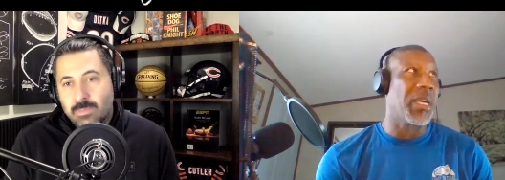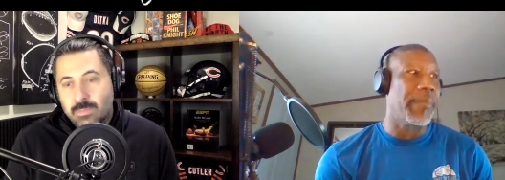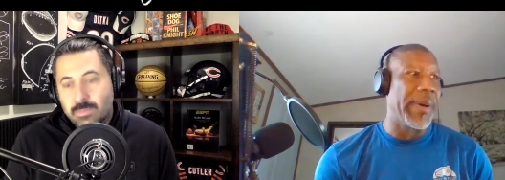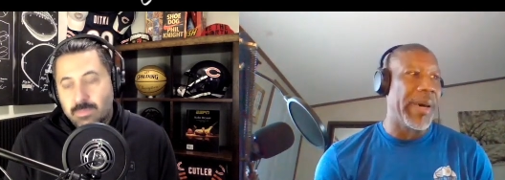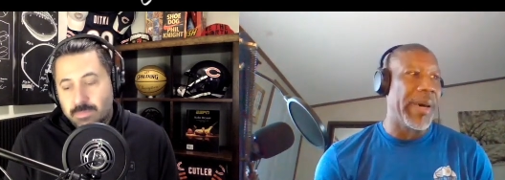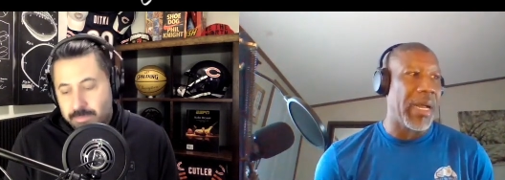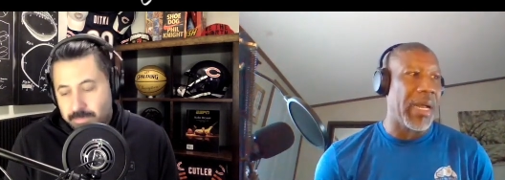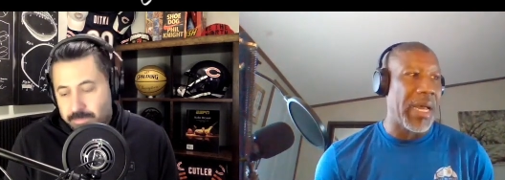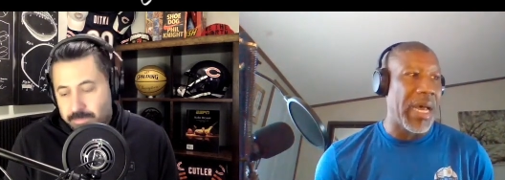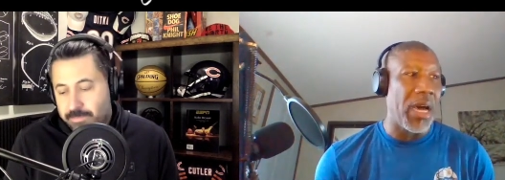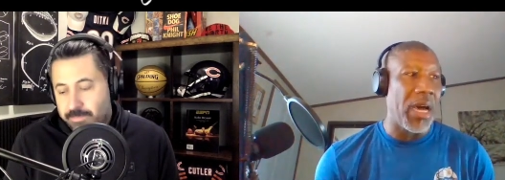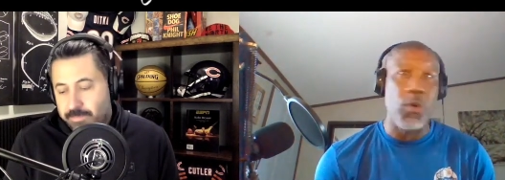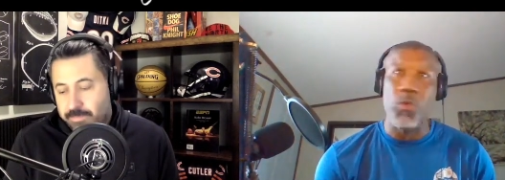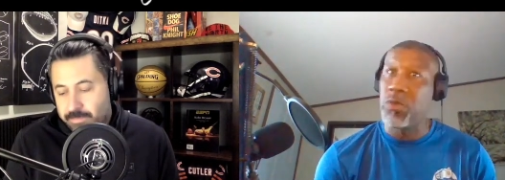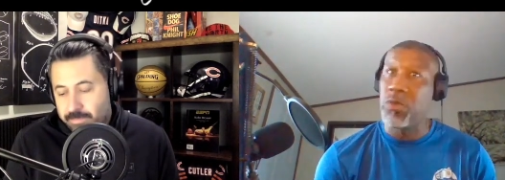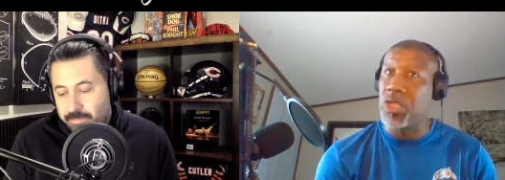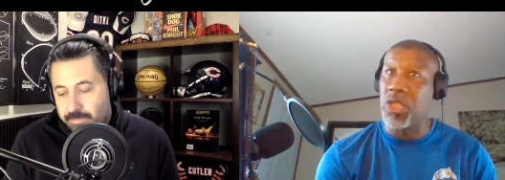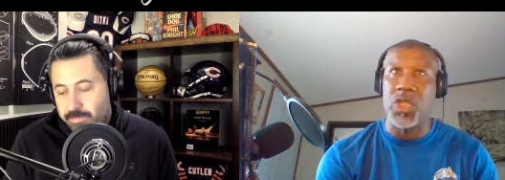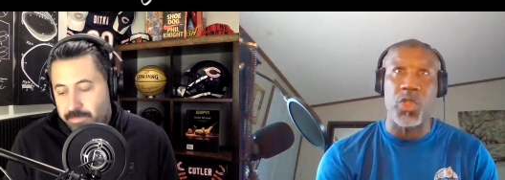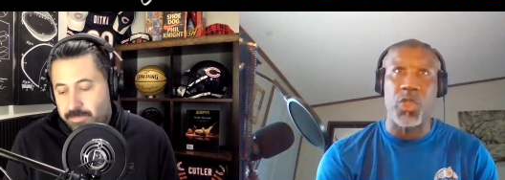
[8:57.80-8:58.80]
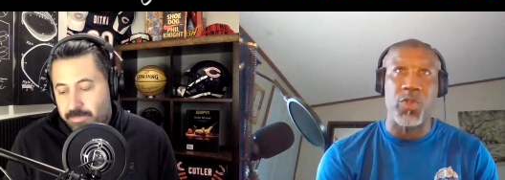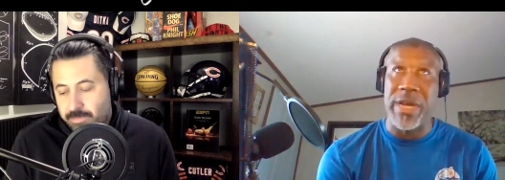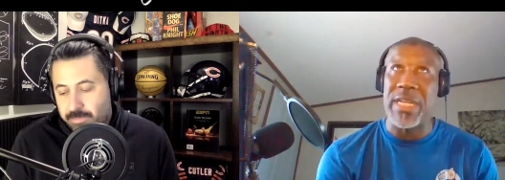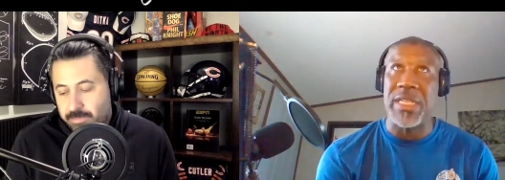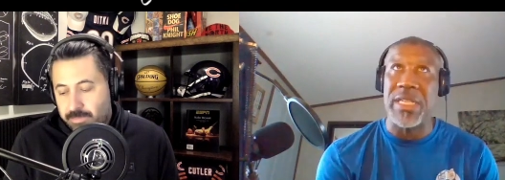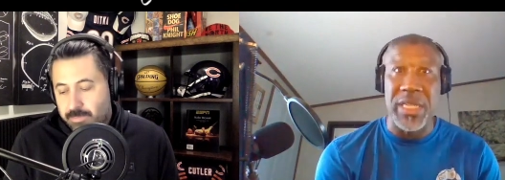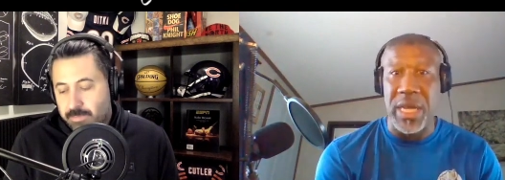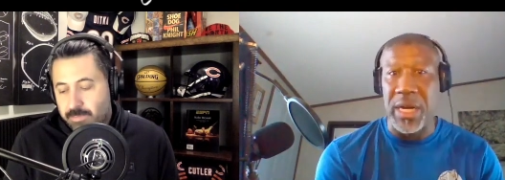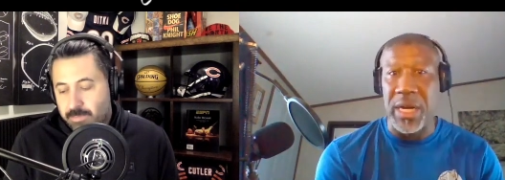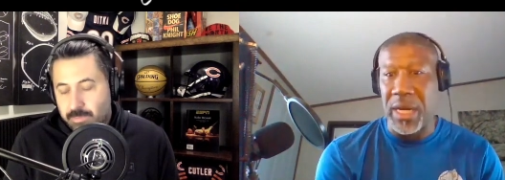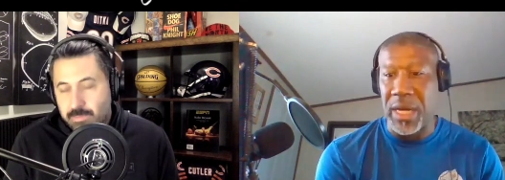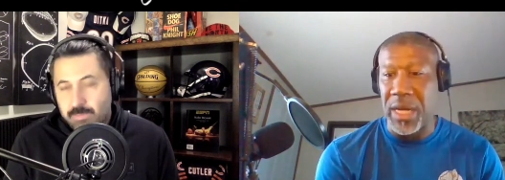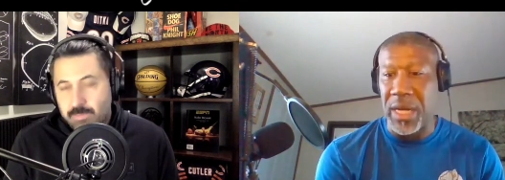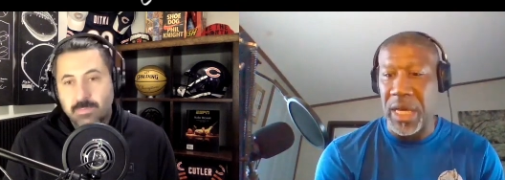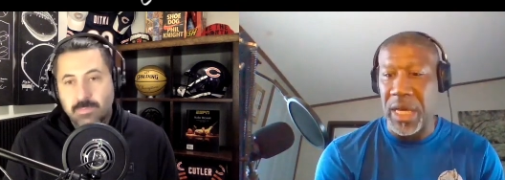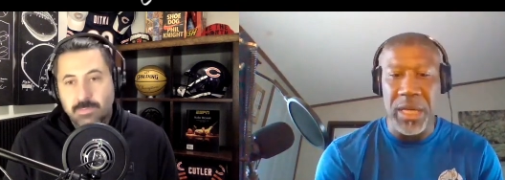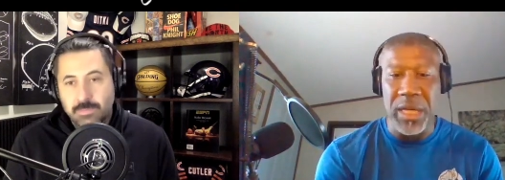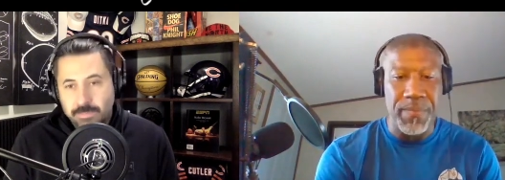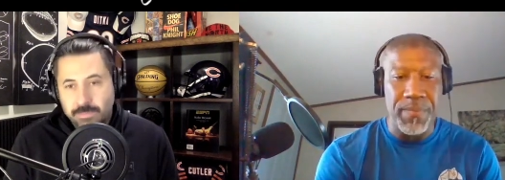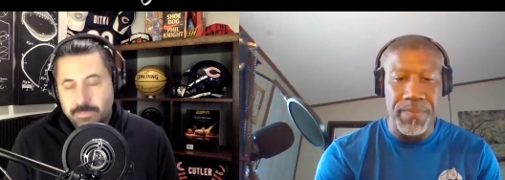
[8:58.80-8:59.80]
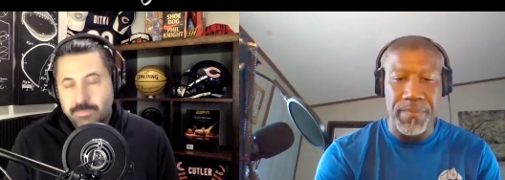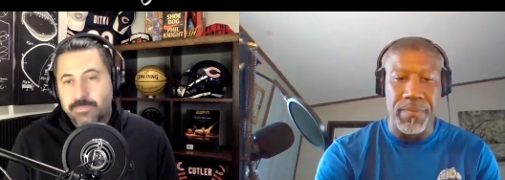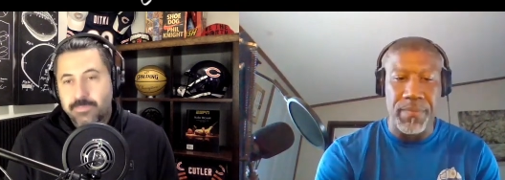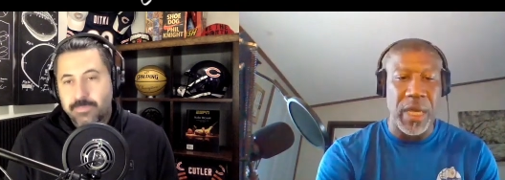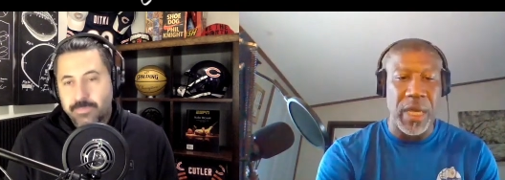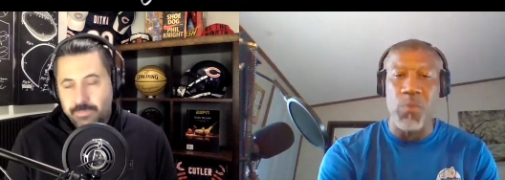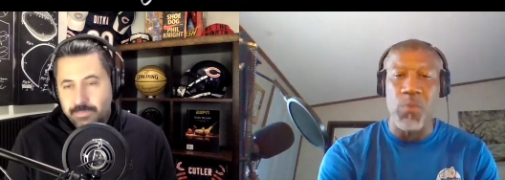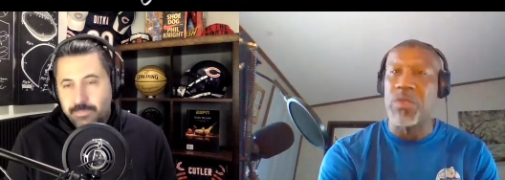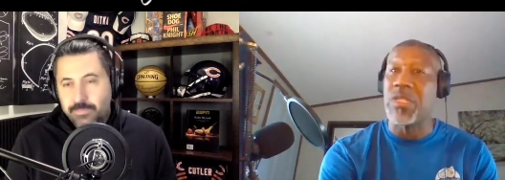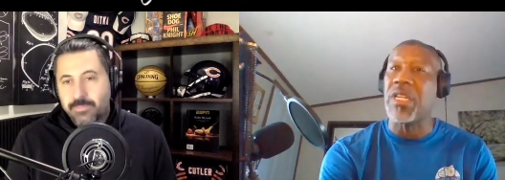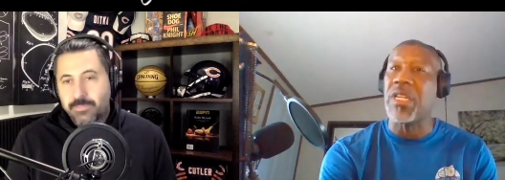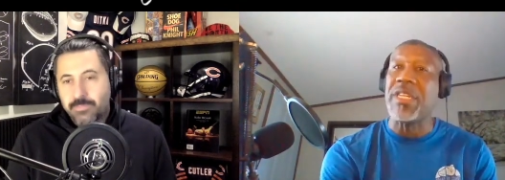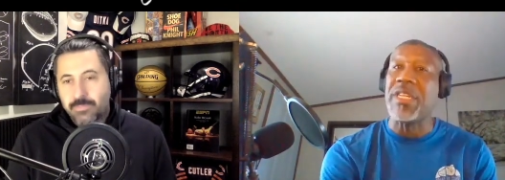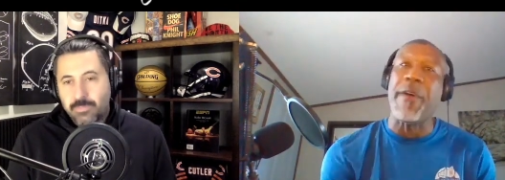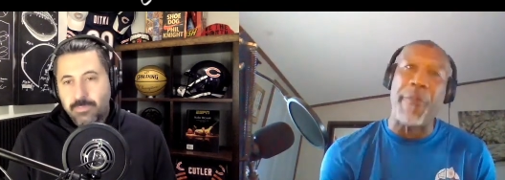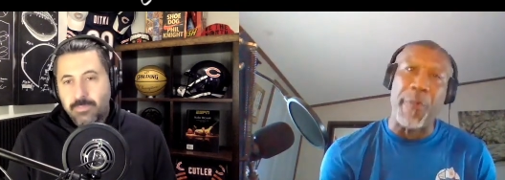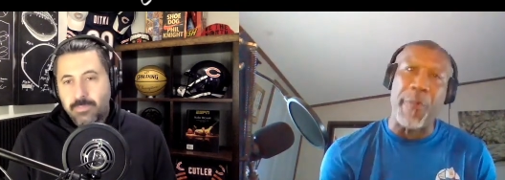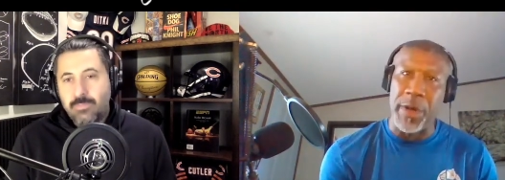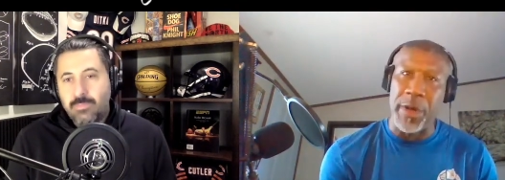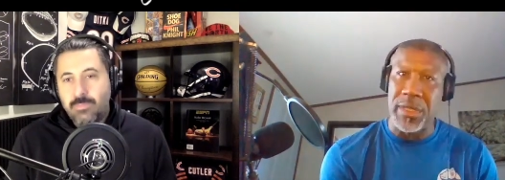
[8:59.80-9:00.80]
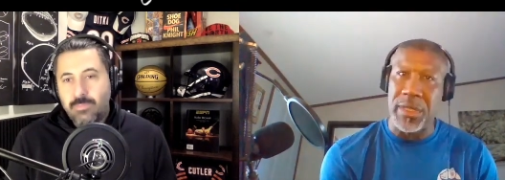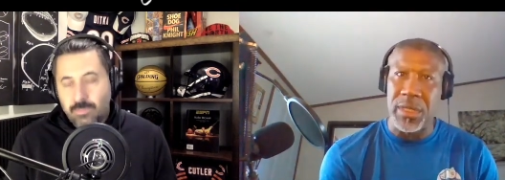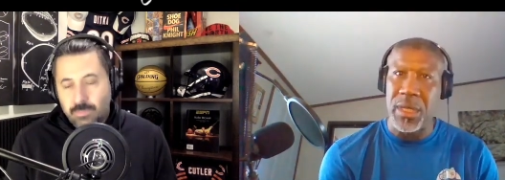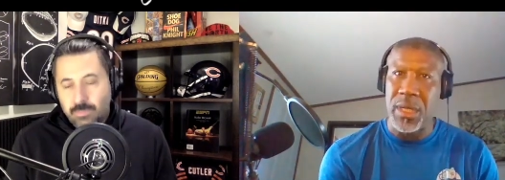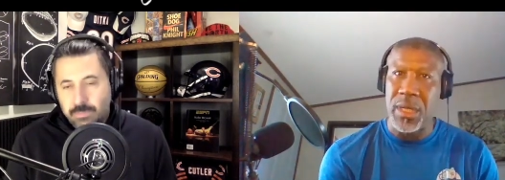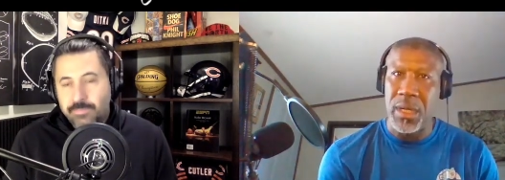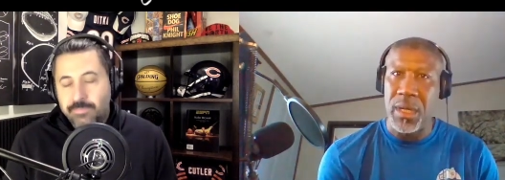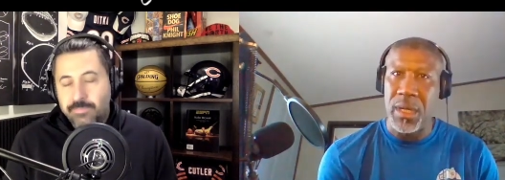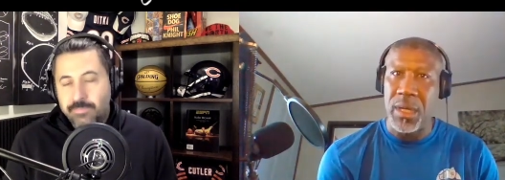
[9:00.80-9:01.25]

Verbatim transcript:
Speaker 1: about a guy who was just transcendent. He he was the difference